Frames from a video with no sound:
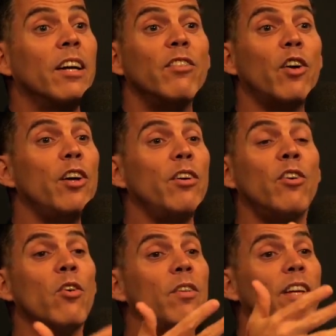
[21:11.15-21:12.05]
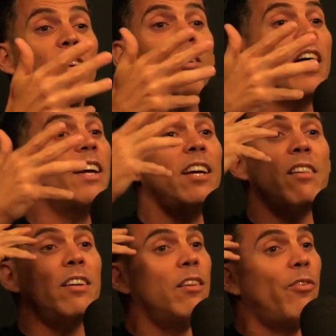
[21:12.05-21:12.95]
So you're not
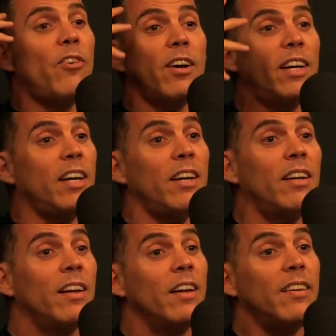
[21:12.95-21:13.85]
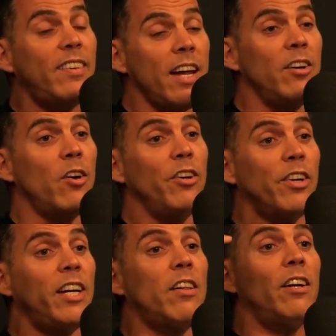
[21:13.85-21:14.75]
killing the fucking signal,
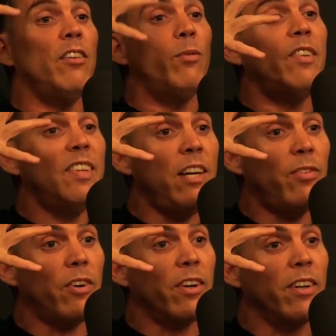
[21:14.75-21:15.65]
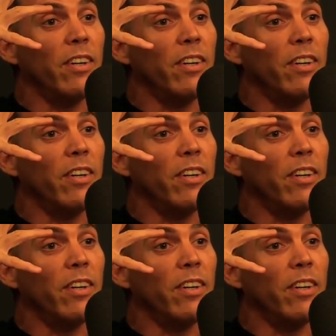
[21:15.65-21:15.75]
you're killing the receiver.